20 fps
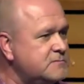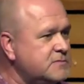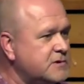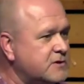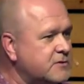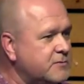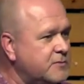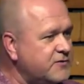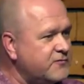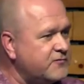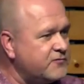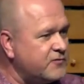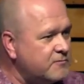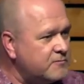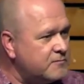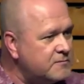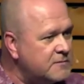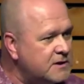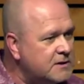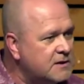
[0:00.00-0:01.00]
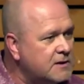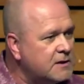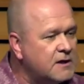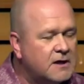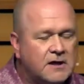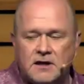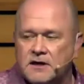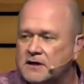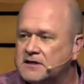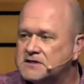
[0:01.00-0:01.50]
a little bit from
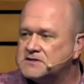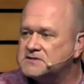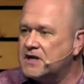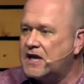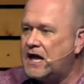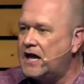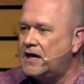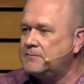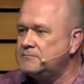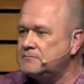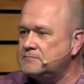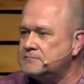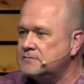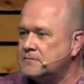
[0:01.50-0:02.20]
Islam,